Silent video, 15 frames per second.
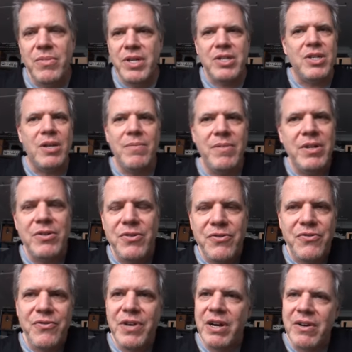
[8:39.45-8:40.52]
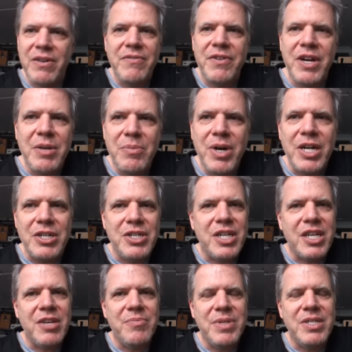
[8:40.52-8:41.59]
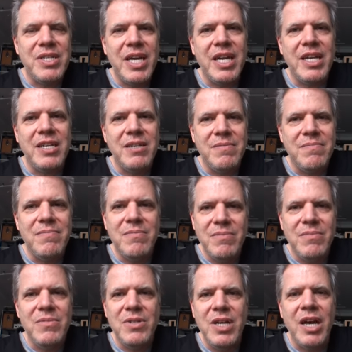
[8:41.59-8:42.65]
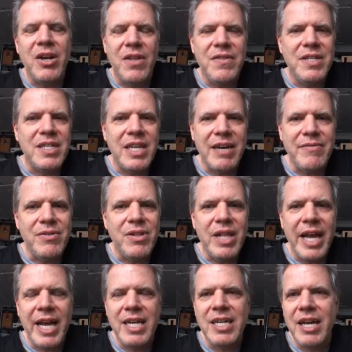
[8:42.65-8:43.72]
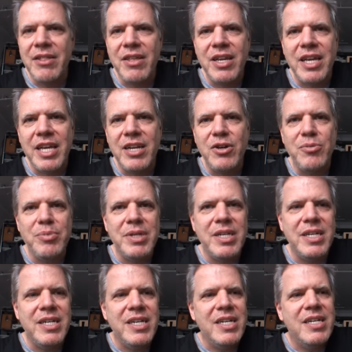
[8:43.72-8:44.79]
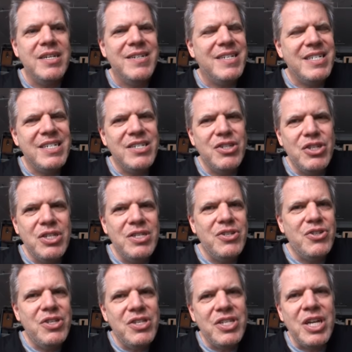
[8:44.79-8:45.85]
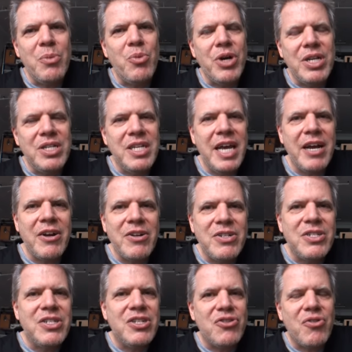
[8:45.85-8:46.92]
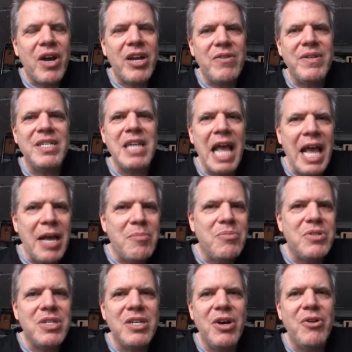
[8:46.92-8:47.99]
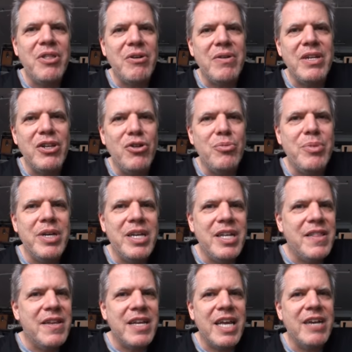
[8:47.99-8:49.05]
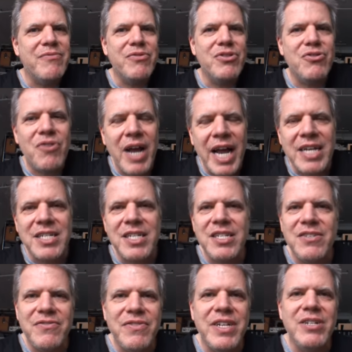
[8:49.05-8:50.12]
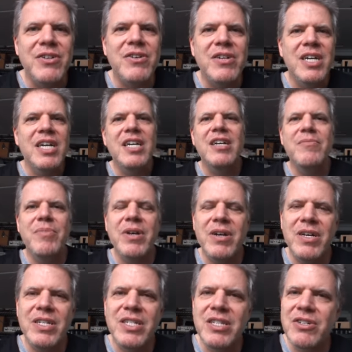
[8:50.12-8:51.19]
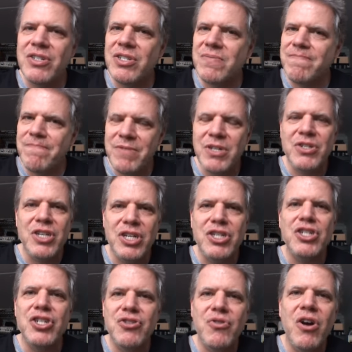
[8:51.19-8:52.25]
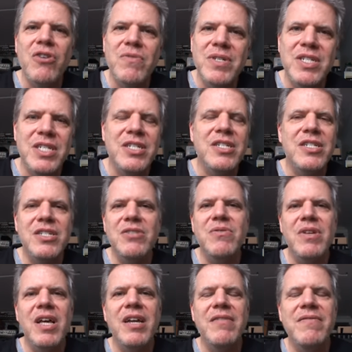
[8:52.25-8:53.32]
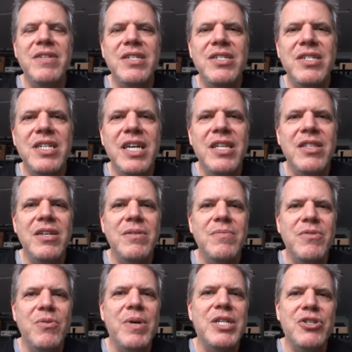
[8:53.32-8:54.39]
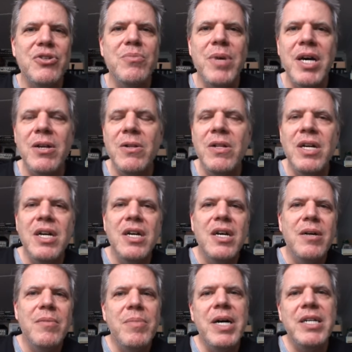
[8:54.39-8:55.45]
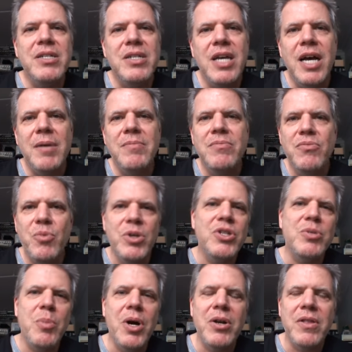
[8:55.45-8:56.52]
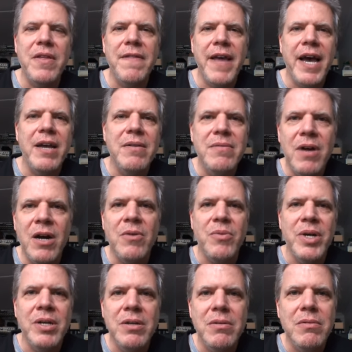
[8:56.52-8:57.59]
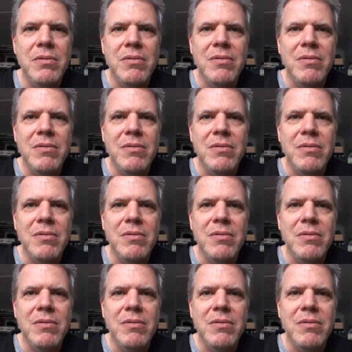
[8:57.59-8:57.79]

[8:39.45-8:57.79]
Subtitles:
there's very, very much that can be said and done on this level, and I think NLP somewhat dares to try to attempt to go there a little bit and then kind of retracts its feeler because there's such a strong resistance to a lot of this in the Western model. But we're smarter than that, aren't we?